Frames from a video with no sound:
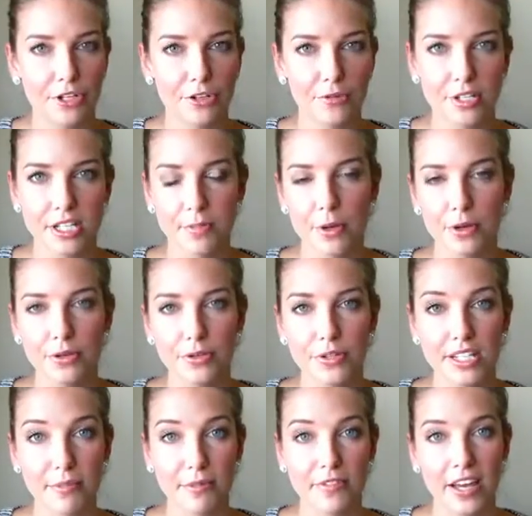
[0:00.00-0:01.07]
to respond to
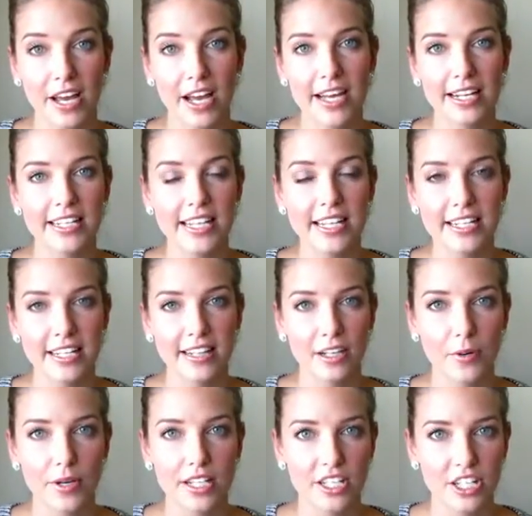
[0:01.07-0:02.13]
some of the ideas and the
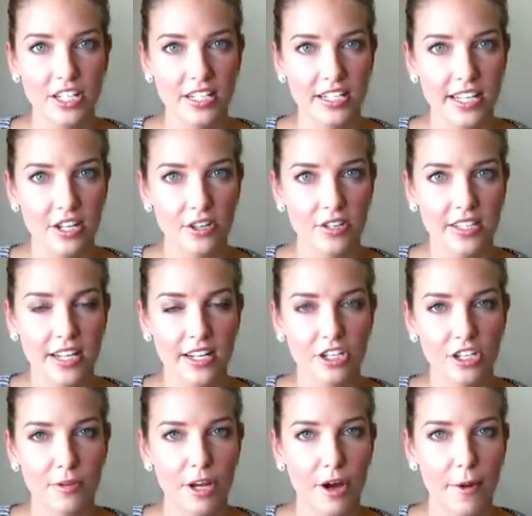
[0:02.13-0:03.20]
questions that you sent
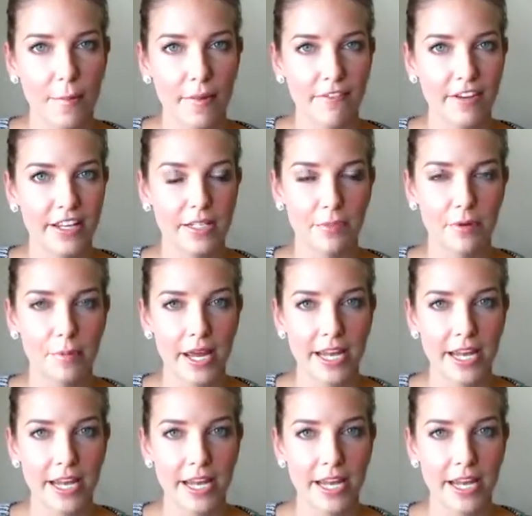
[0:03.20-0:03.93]
to me on my Facebook